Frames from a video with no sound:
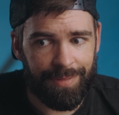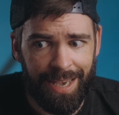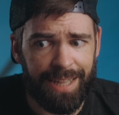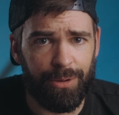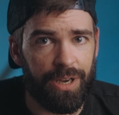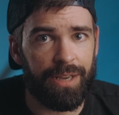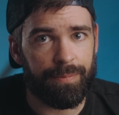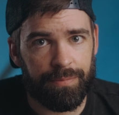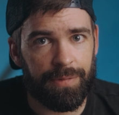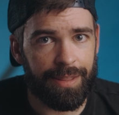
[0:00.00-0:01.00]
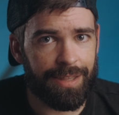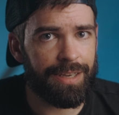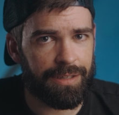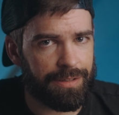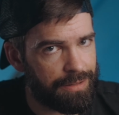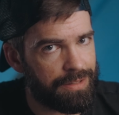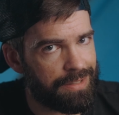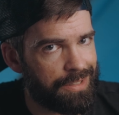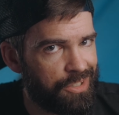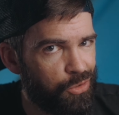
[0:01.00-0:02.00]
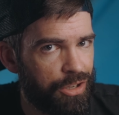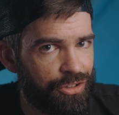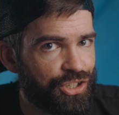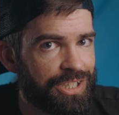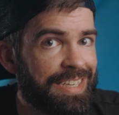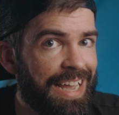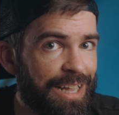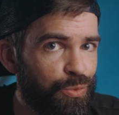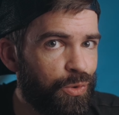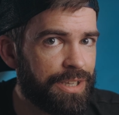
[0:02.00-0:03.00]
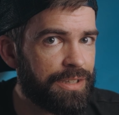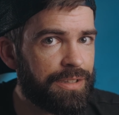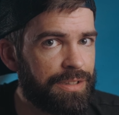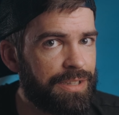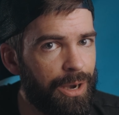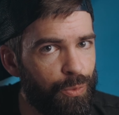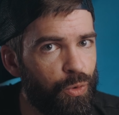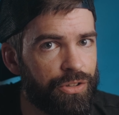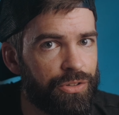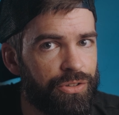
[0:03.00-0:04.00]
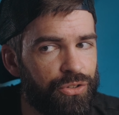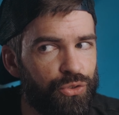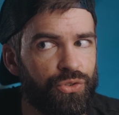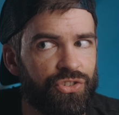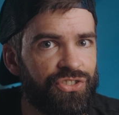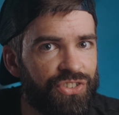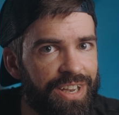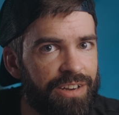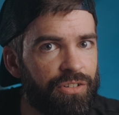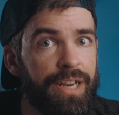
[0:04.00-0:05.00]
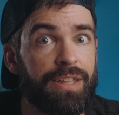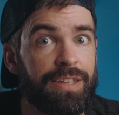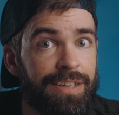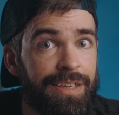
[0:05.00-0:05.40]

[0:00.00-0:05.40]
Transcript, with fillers: anyway, I think you understand what I want to say, right?